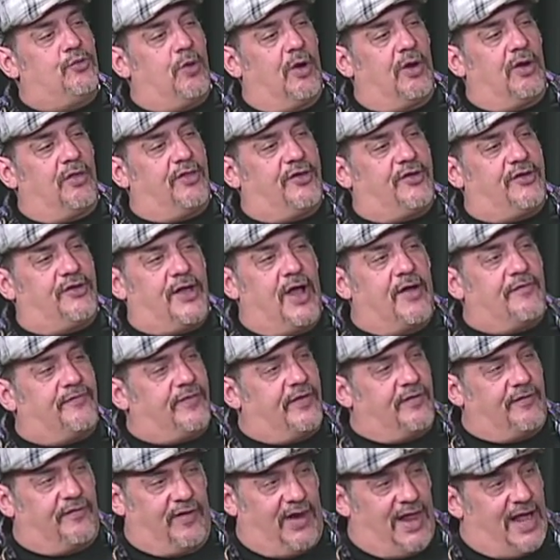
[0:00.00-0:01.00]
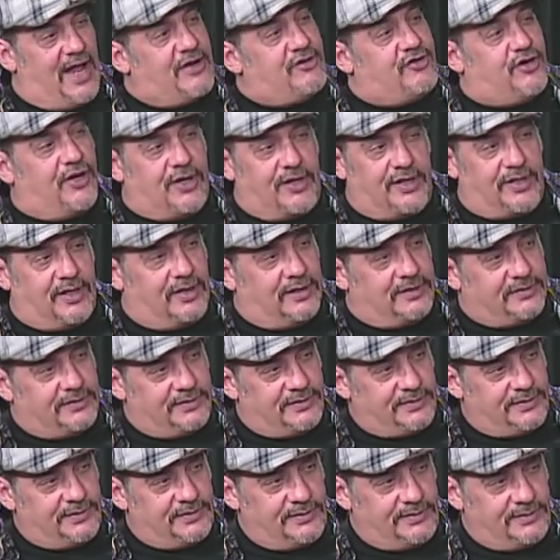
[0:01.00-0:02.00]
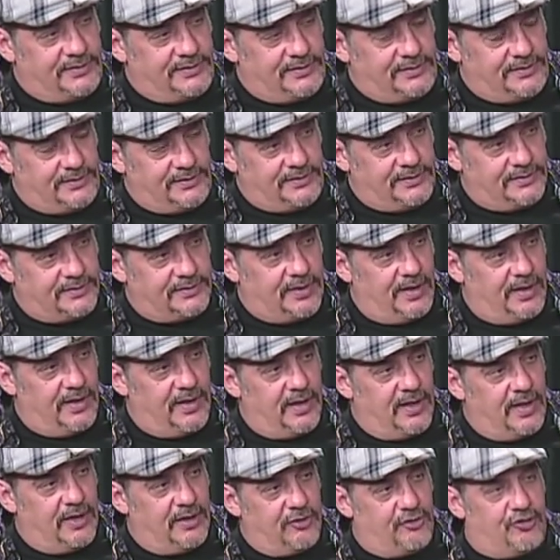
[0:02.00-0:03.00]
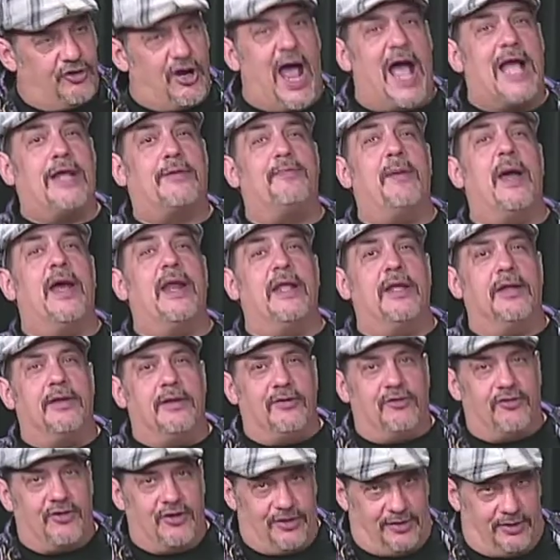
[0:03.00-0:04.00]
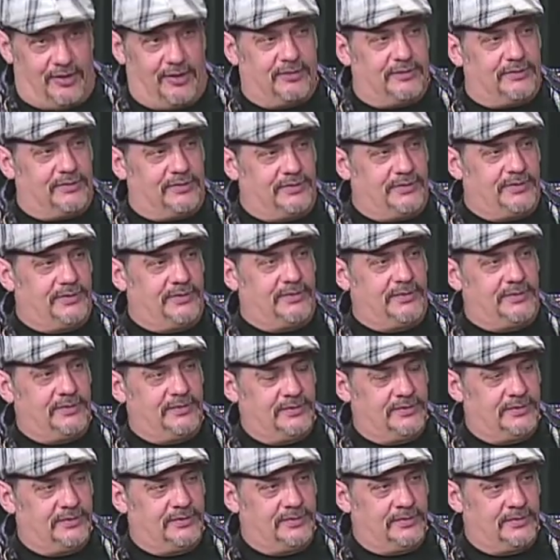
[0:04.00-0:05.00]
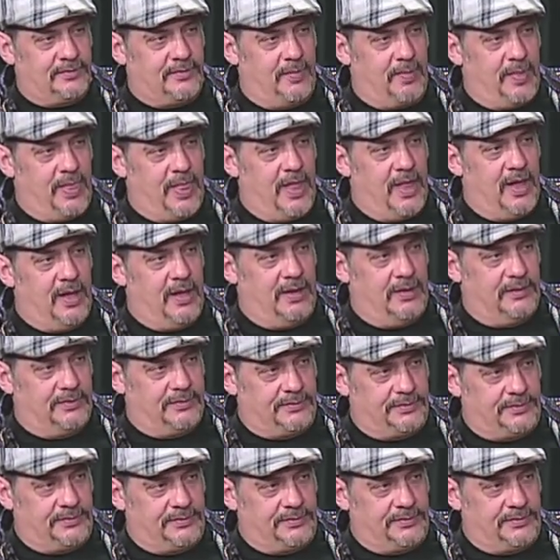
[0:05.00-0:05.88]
yeah, no, stuff right, of legend. Right, and in the that's right. Uh, thank you for mentioning Jack that. Benny Bezzo, right, in the uh, in the episode that we're